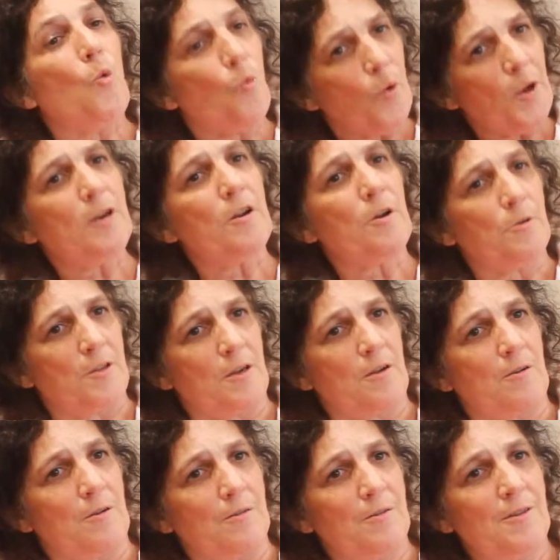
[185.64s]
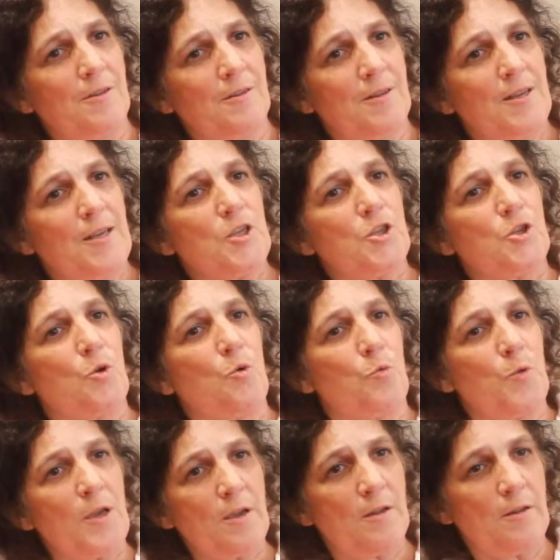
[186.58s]
We know the code. So
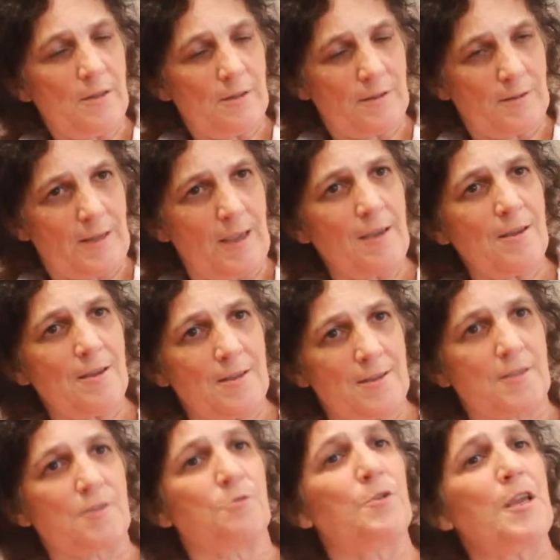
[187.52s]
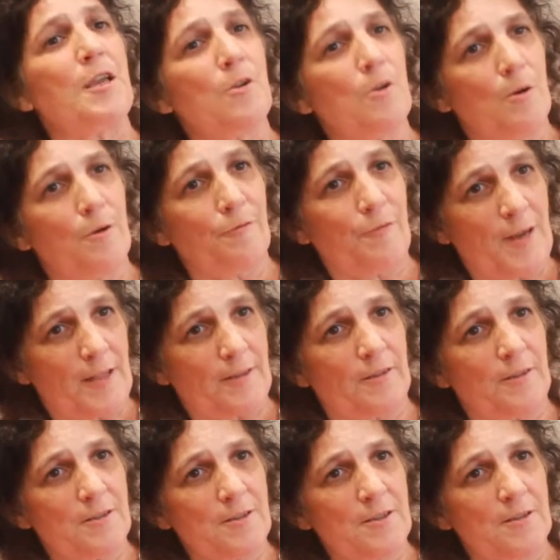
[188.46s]
we can take a string of
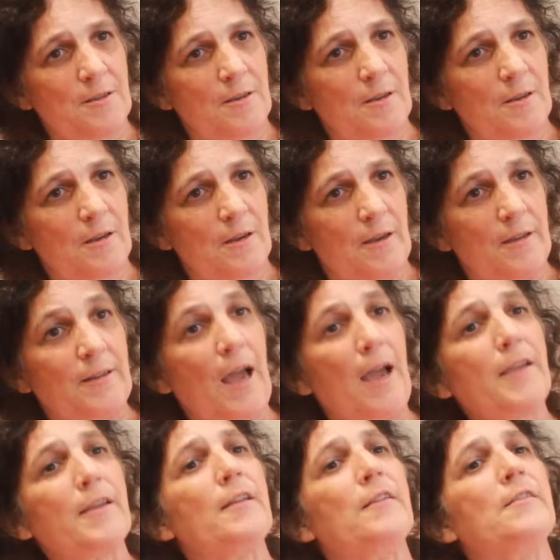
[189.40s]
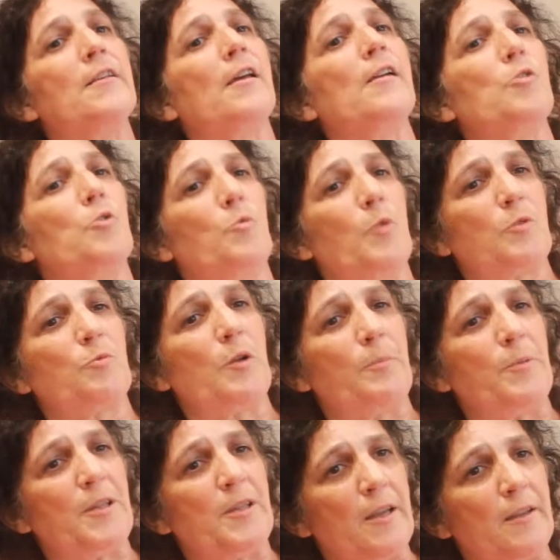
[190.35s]
letters, and I can tell you what will
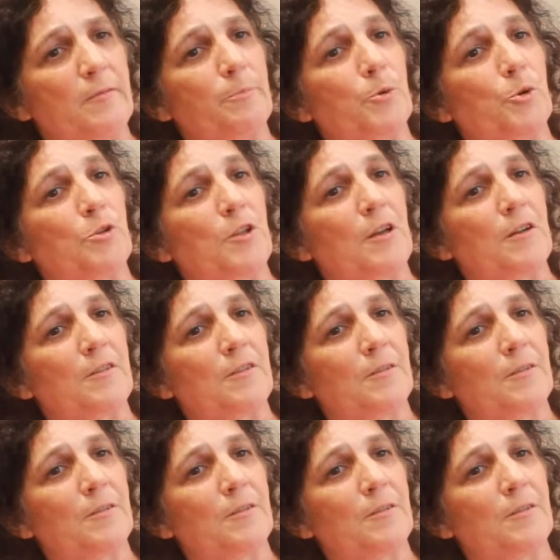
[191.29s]
be the end product.